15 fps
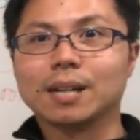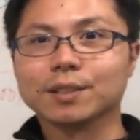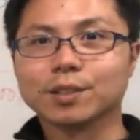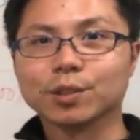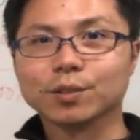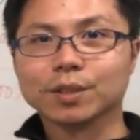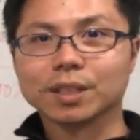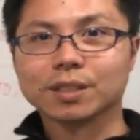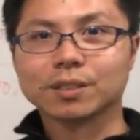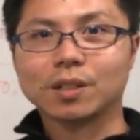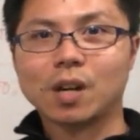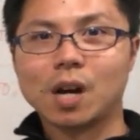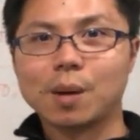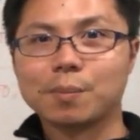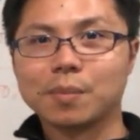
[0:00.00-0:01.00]
Until next
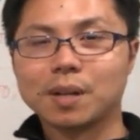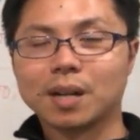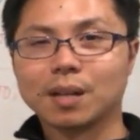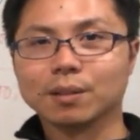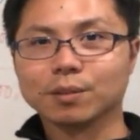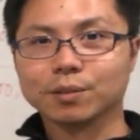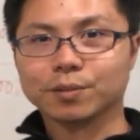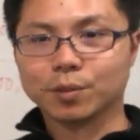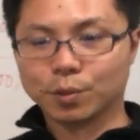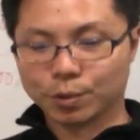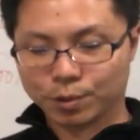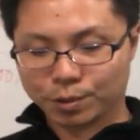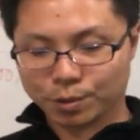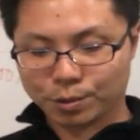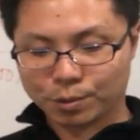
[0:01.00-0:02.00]
time, I look
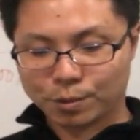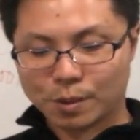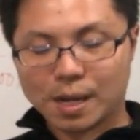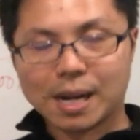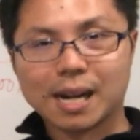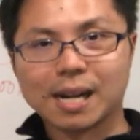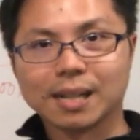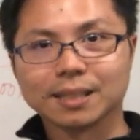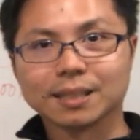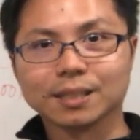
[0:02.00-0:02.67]
forward to